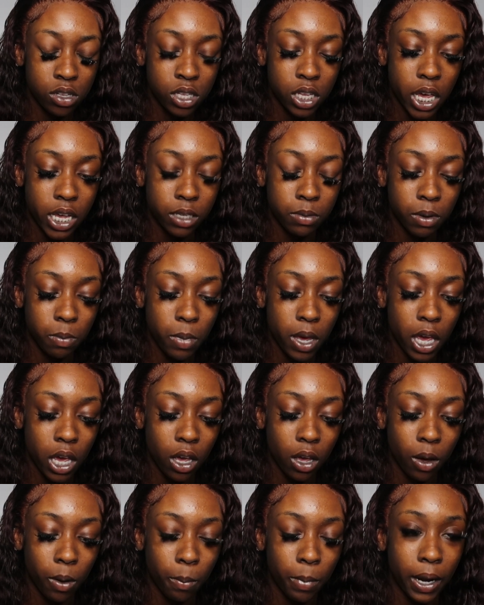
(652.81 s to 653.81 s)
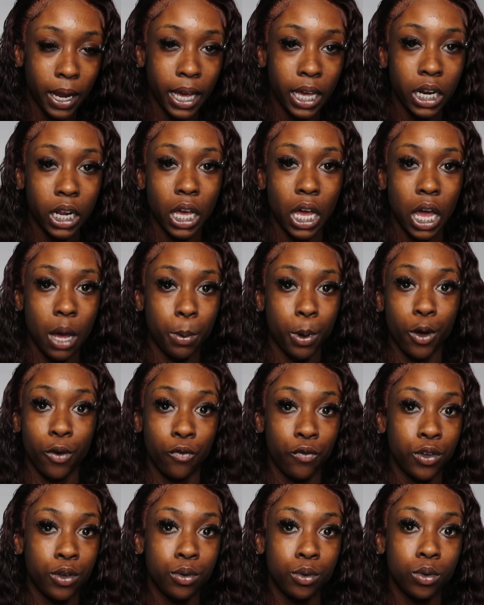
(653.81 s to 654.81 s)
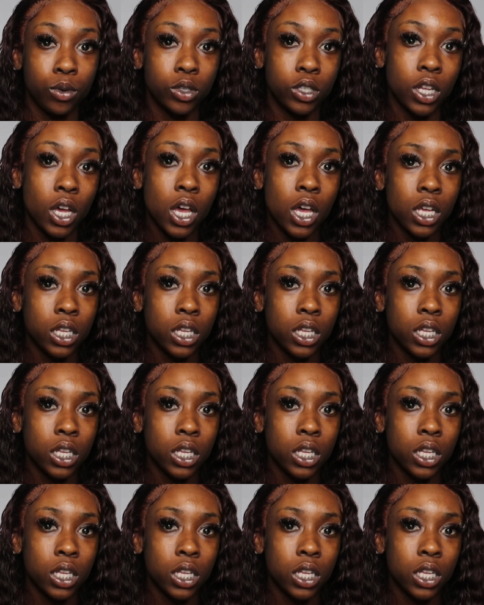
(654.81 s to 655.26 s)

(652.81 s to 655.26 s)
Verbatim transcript: text me back complaining, I'm confused.